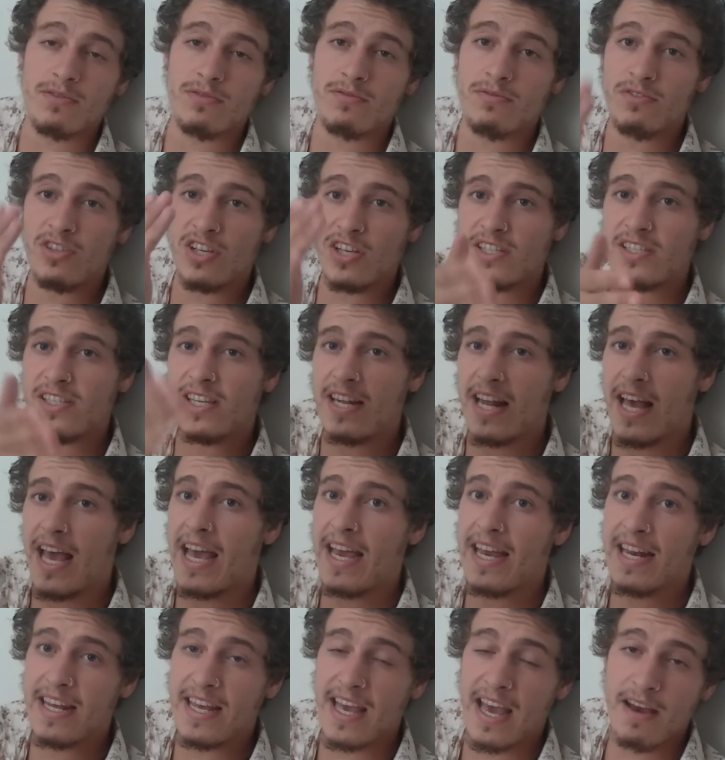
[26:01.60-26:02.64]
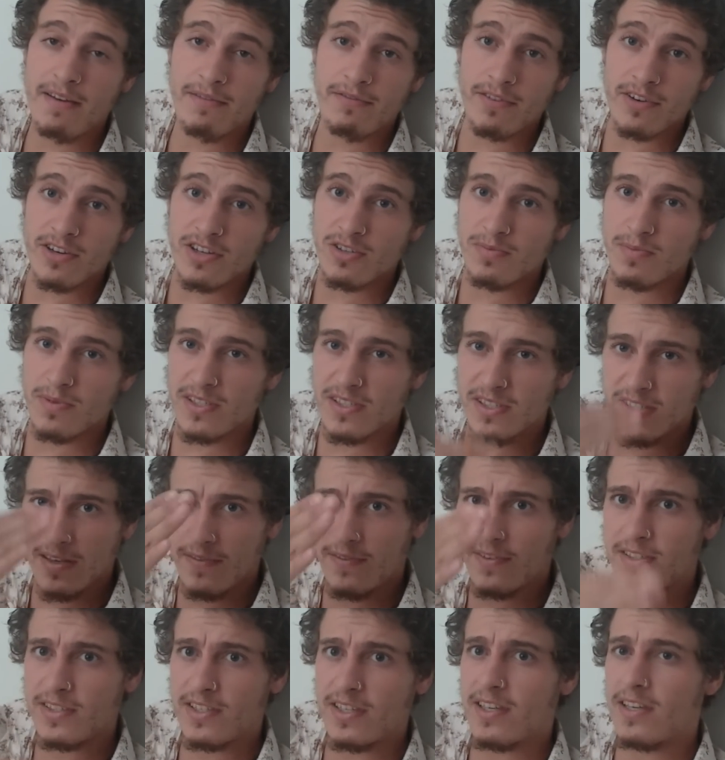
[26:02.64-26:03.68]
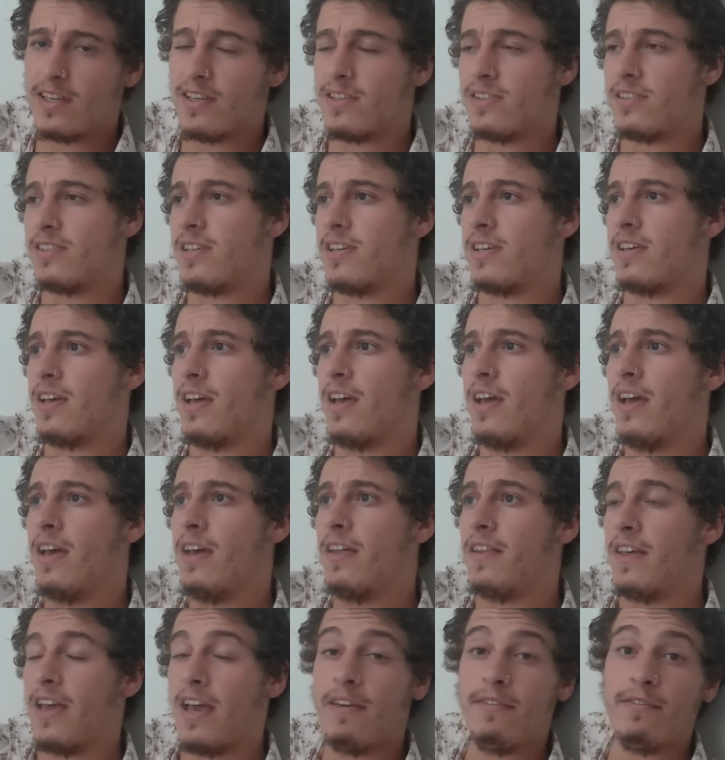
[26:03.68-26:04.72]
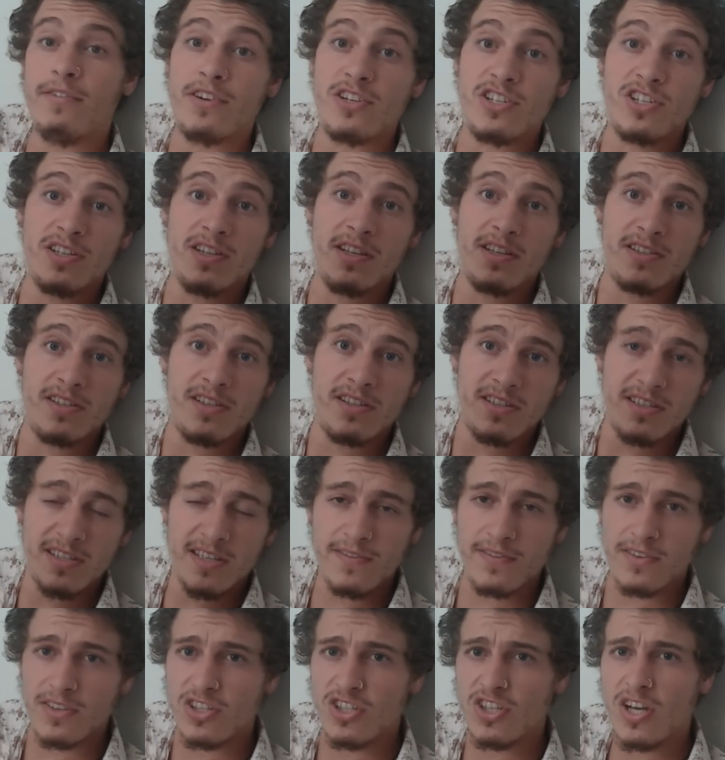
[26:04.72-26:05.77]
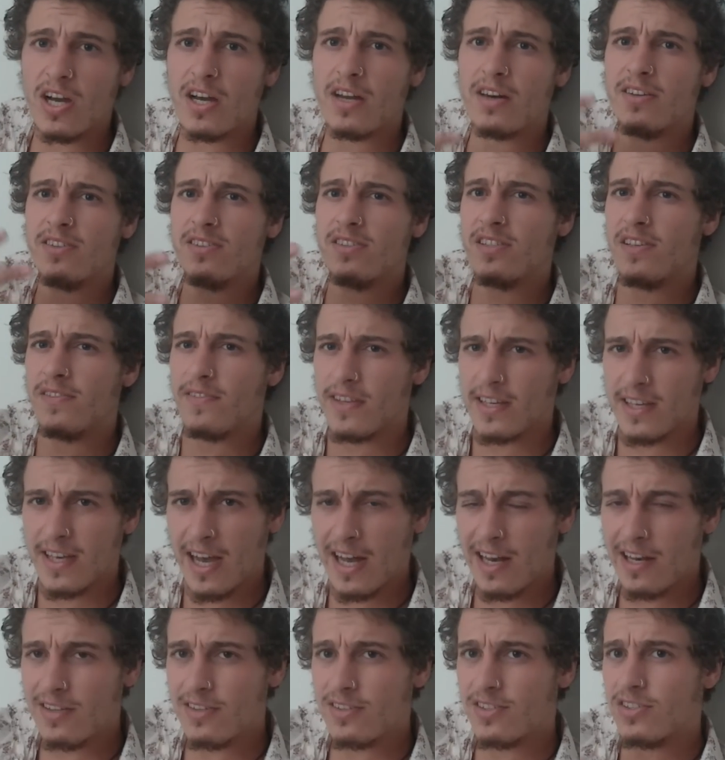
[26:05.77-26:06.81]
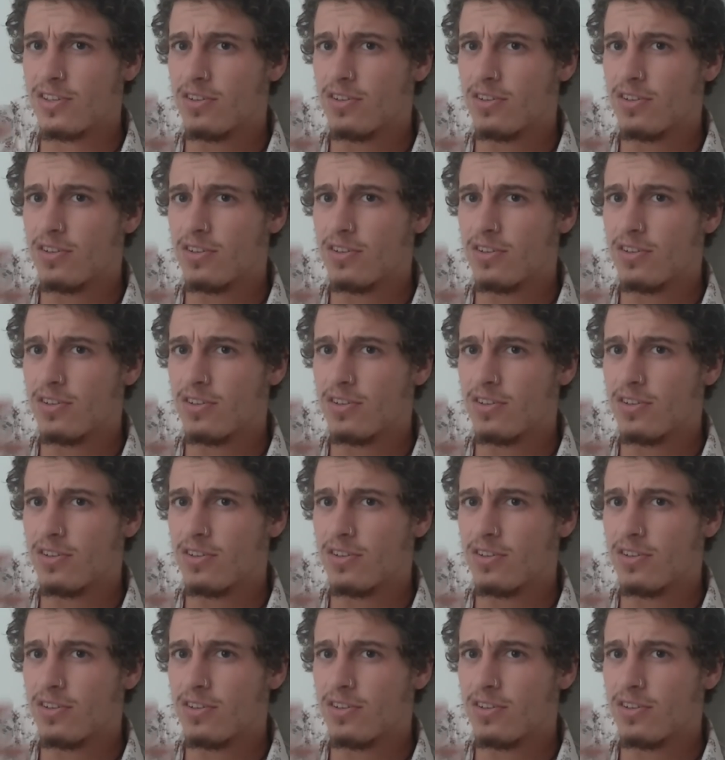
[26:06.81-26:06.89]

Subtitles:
or 60 to 80 average, but 70 is the average, and there's the 7 chakras, 7 colors.